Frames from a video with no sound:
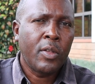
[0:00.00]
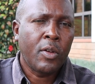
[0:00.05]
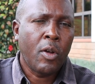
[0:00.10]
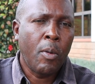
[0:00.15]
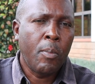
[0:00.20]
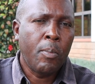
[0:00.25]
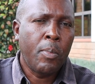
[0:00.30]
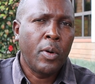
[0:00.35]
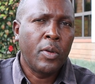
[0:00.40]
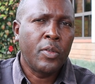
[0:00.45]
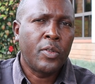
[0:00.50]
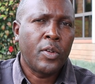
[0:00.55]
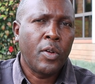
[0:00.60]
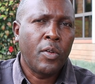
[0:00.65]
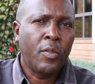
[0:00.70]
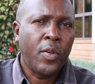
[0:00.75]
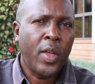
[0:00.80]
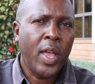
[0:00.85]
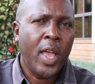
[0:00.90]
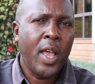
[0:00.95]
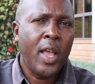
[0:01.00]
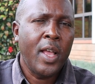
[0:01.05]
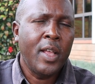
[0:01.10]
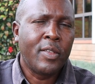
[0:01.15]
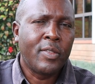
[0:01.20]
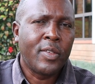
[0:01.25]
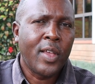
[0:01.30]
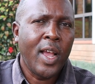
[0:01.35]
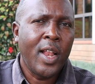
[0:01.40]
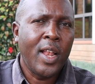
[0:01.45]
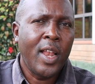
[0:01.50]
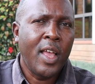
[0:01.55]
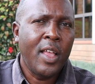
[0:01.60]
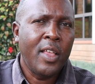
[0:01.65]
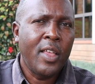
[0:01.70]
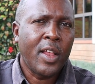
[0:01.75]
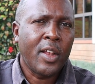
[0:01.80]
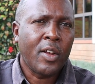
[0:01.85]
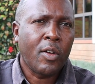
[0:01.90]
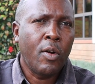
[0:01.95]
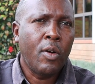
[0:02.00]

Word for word: composed of hay, silage, and